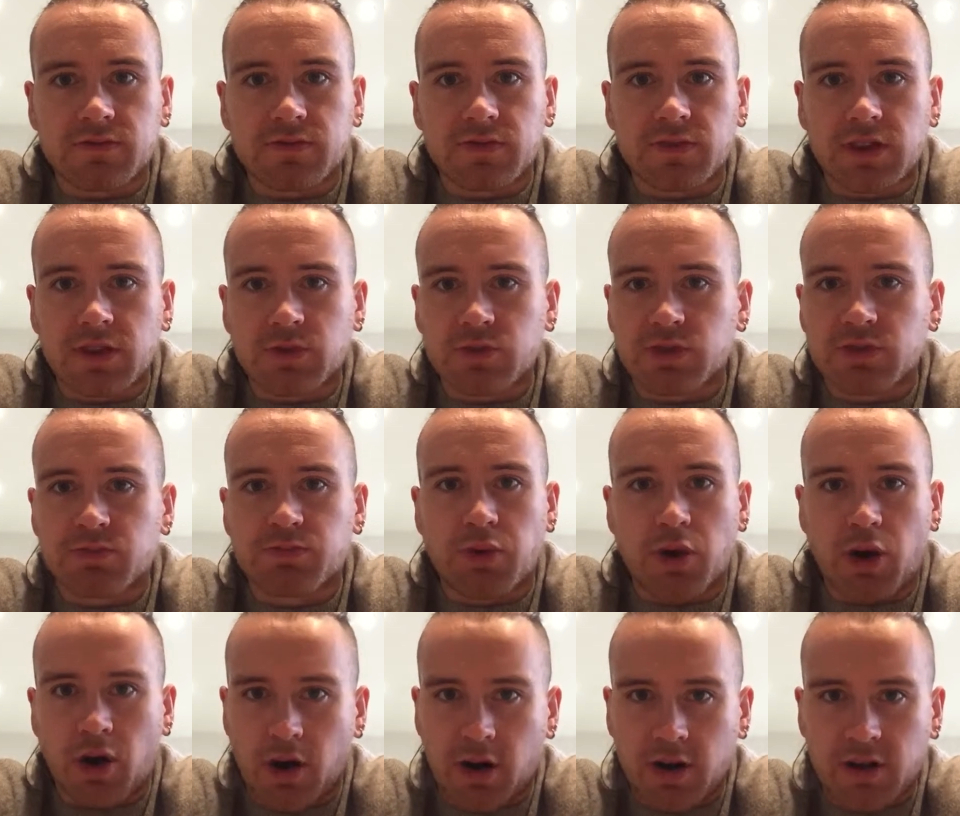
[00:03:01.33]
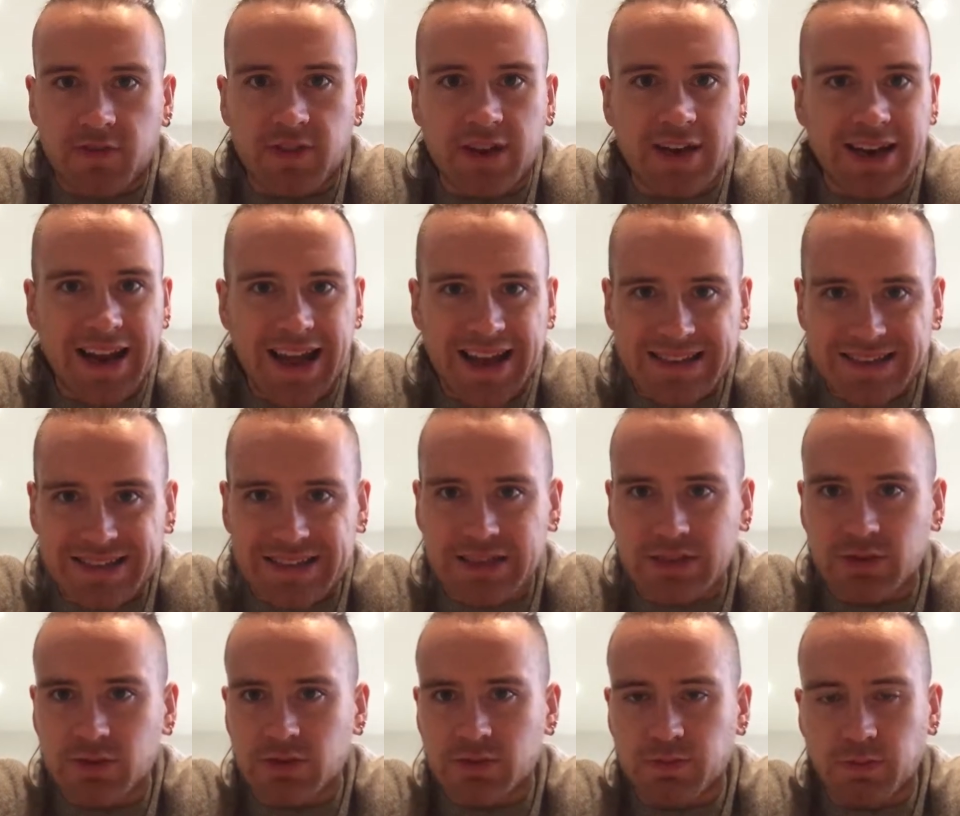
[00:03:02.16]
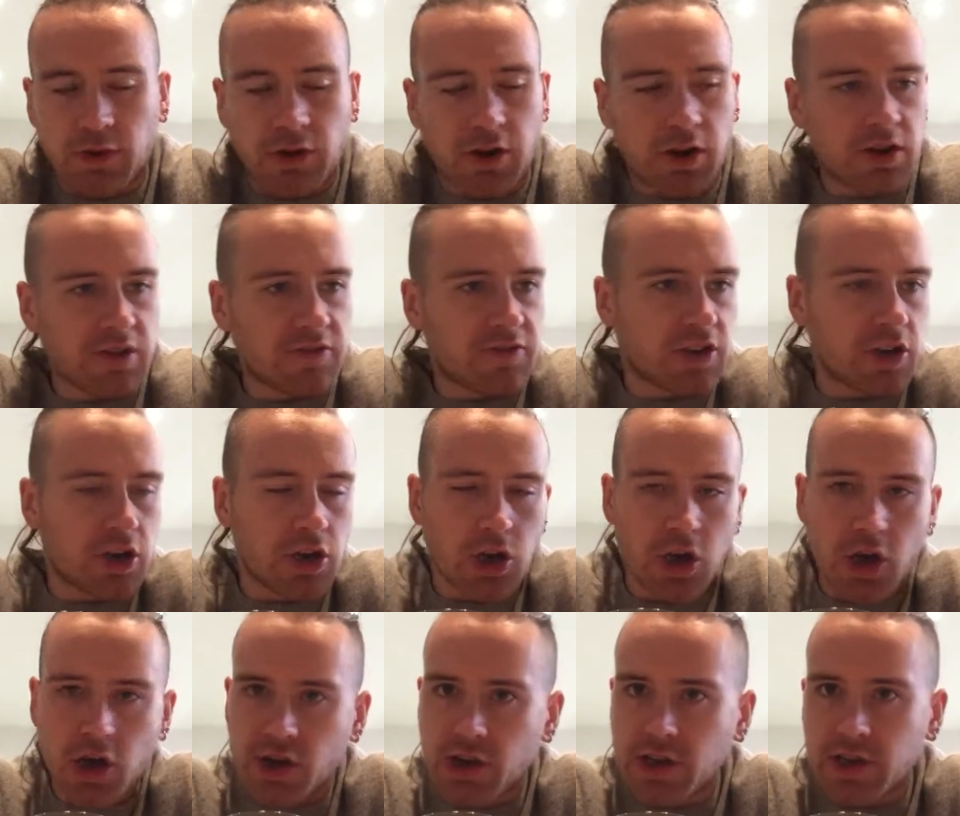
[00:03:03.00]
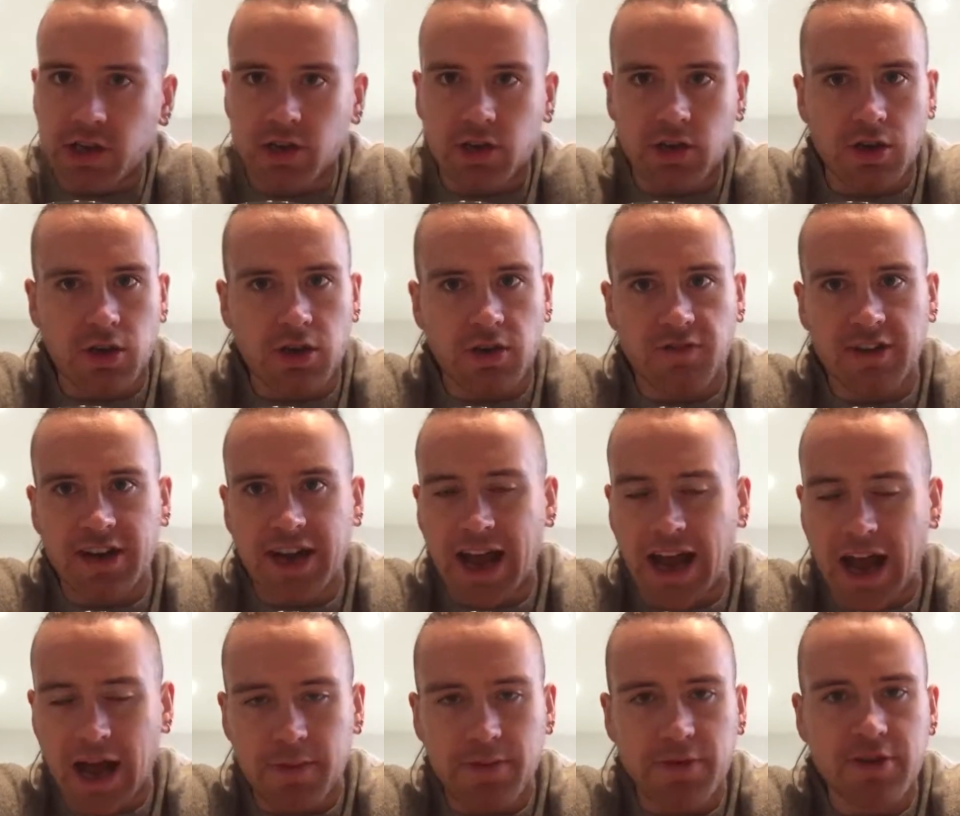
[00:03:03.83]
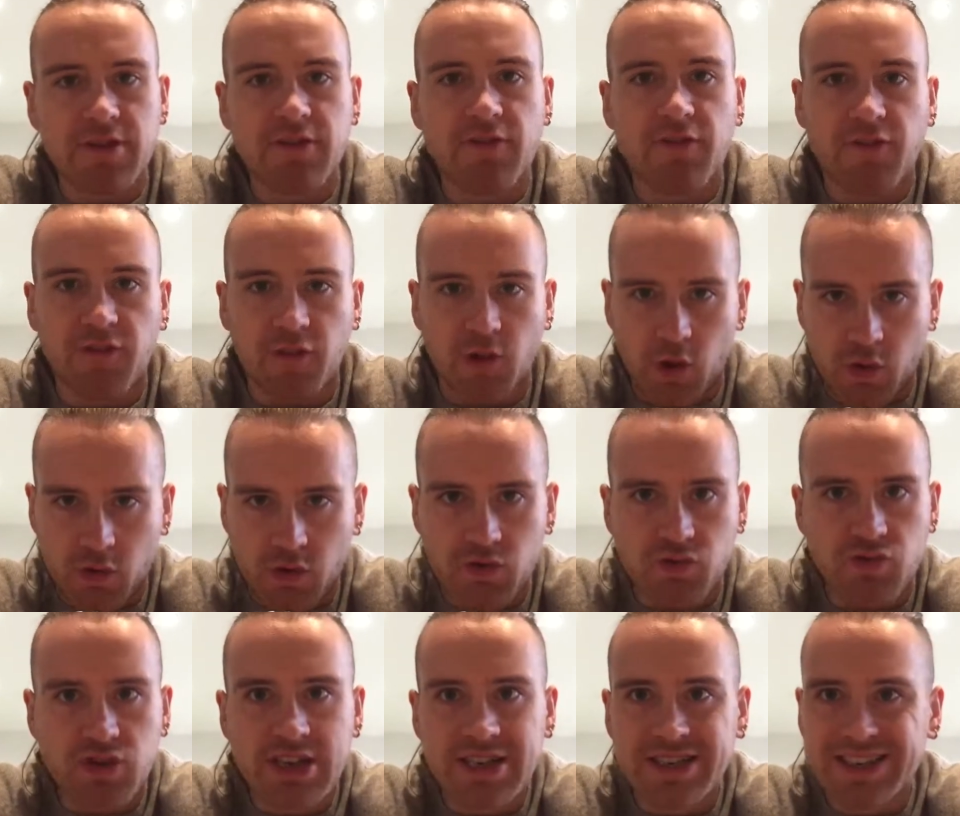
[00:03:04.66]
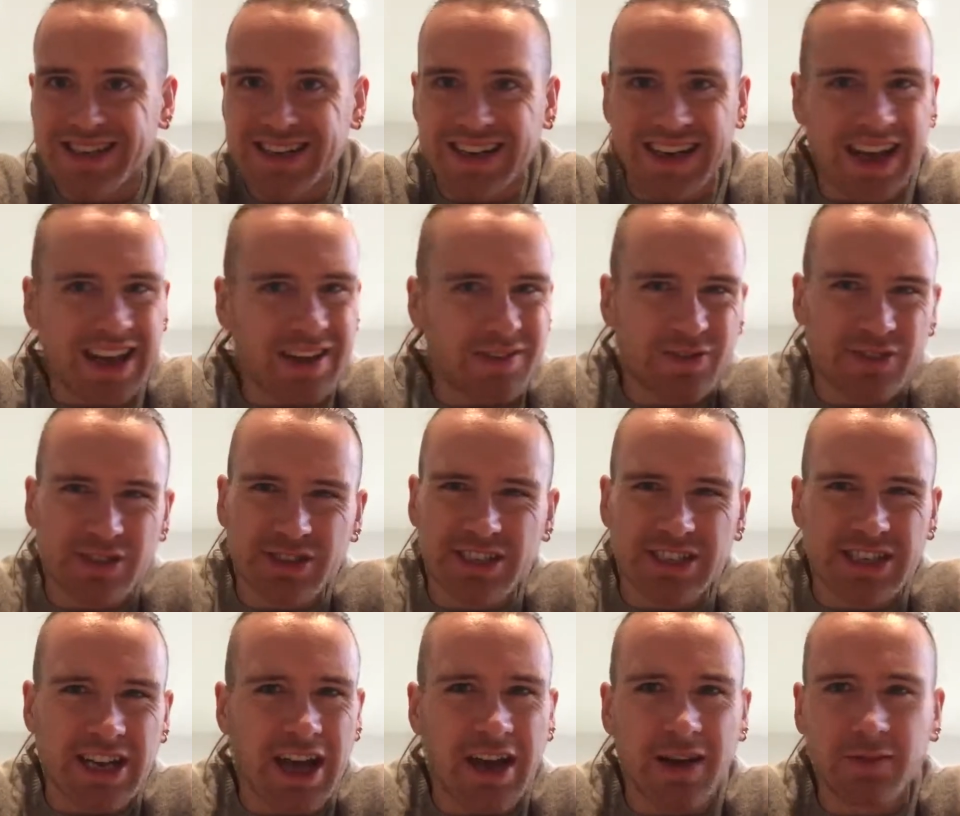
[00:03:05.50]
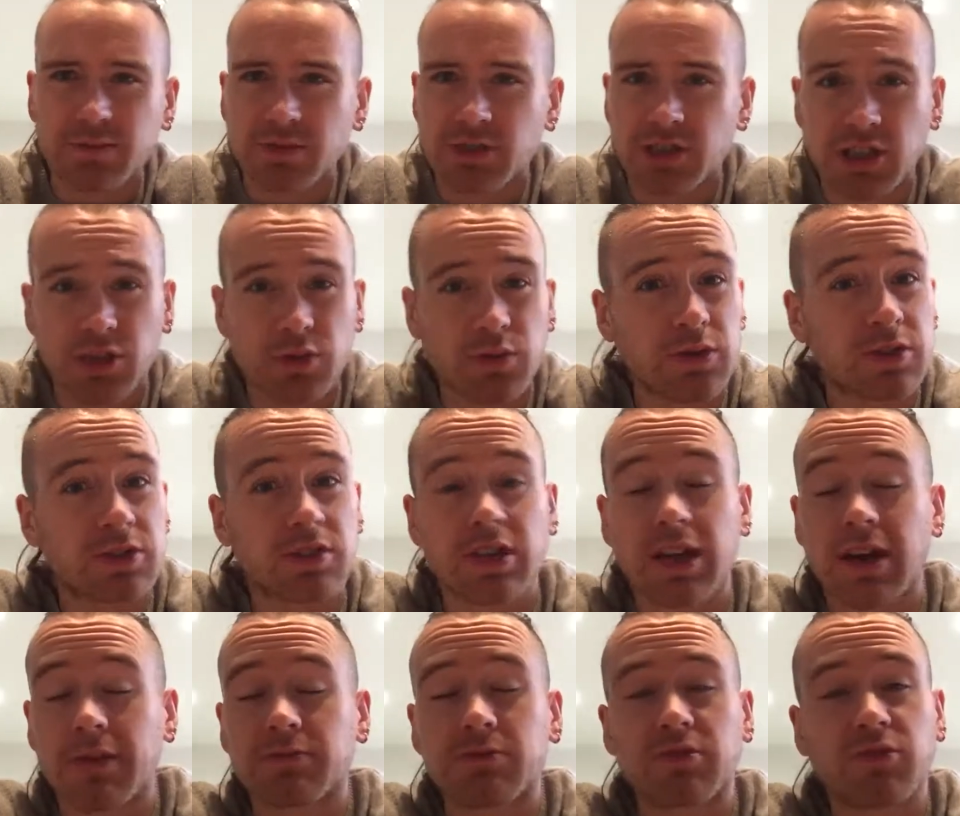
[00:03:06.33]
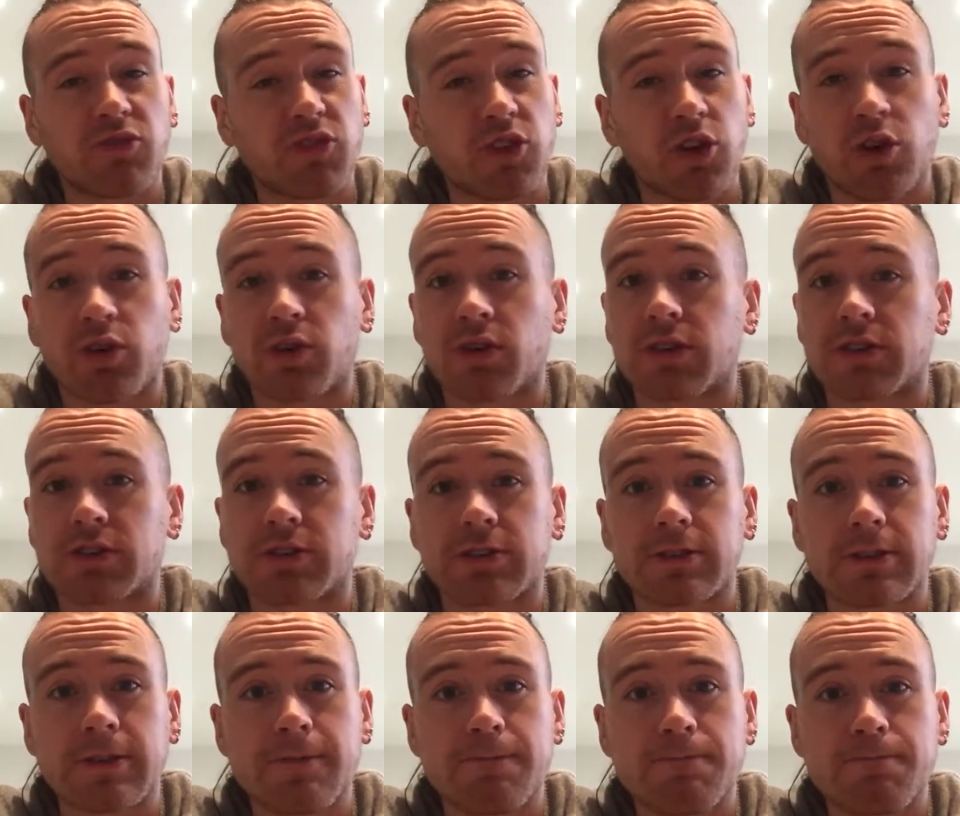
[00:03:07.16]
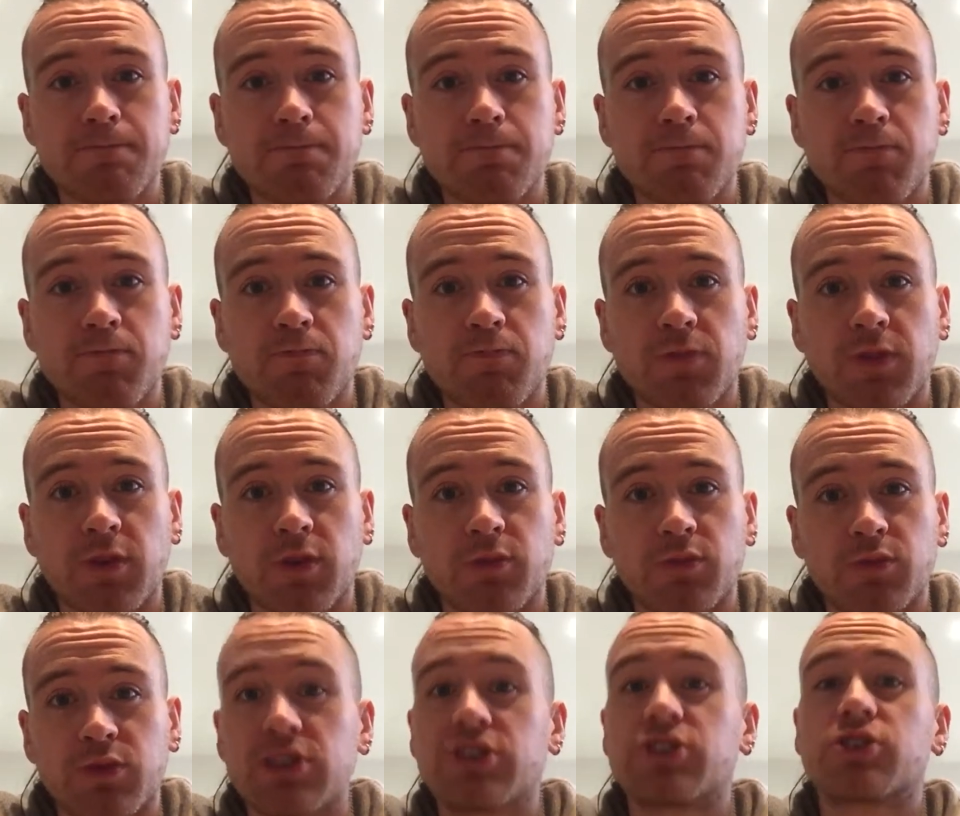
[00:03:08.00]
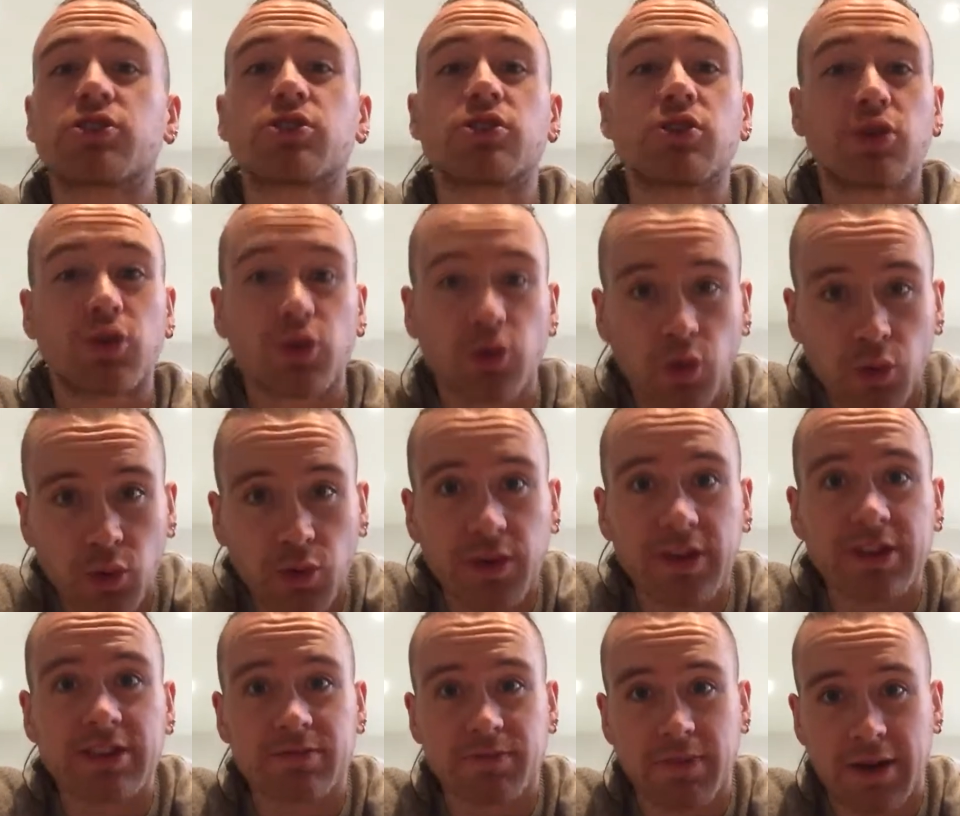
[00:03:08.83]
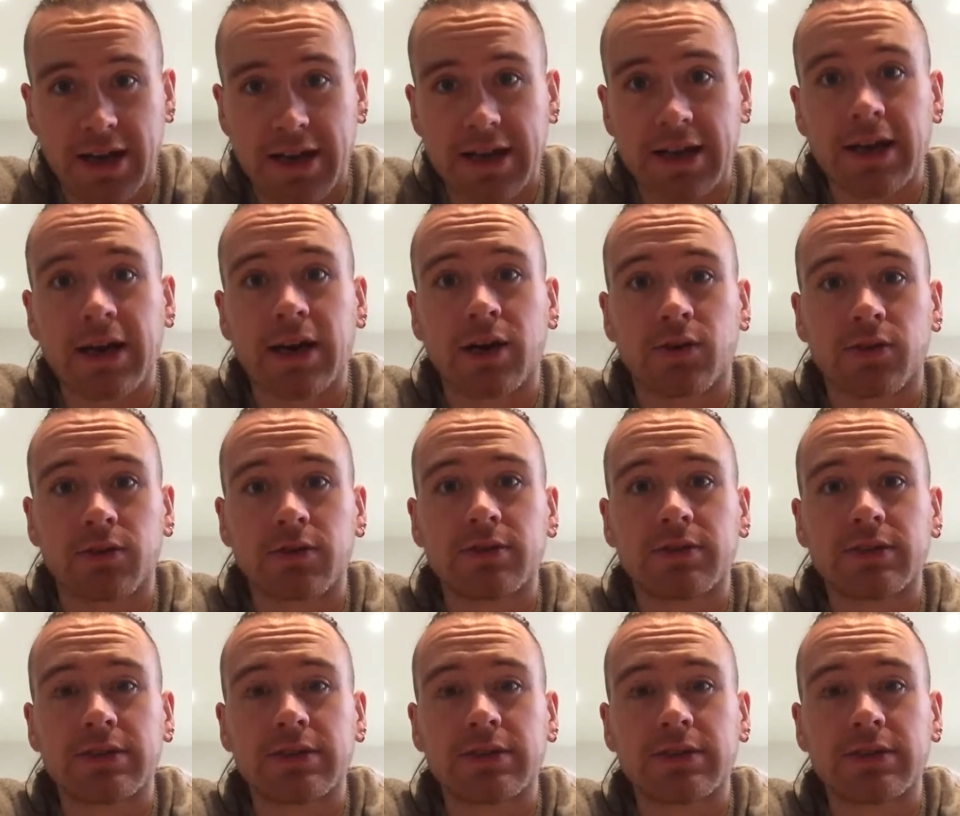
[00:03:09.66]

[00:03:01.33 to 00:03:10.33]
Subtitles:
It was part of a lesson. It was part of a learning curve. It happened for a reason. Life doesn't happen to us, it happens for us. We should know this by now.